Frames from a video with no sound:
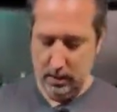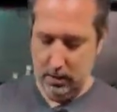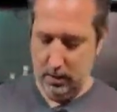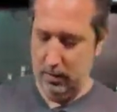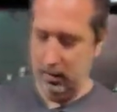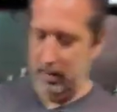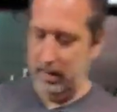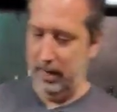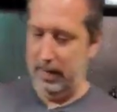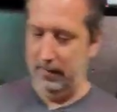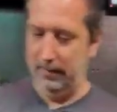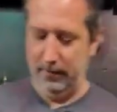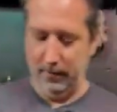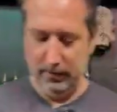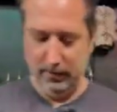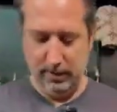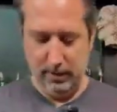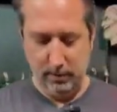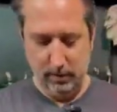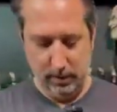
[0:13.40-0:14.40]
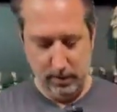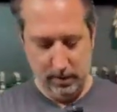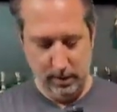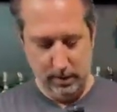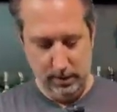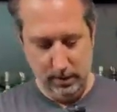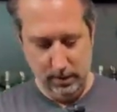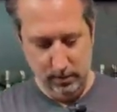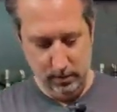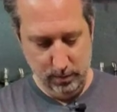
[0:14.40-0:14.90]
All right, first thing we're
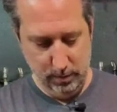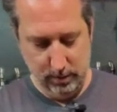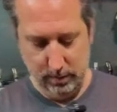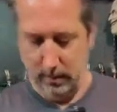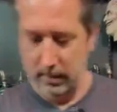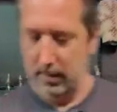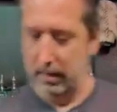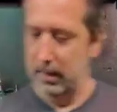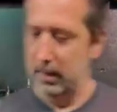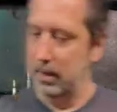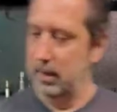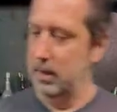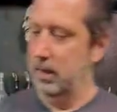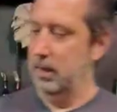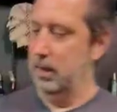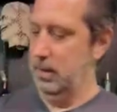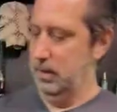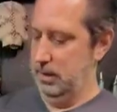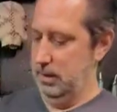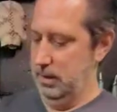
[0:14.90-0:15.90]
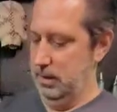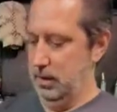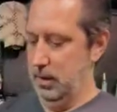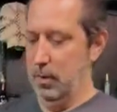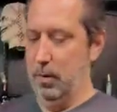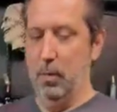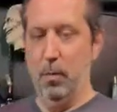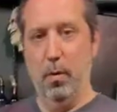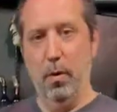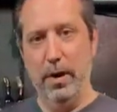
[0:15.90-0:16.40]
gonna do,
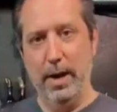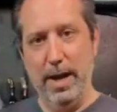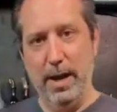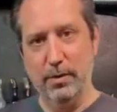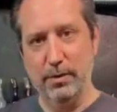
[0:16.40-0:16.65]
one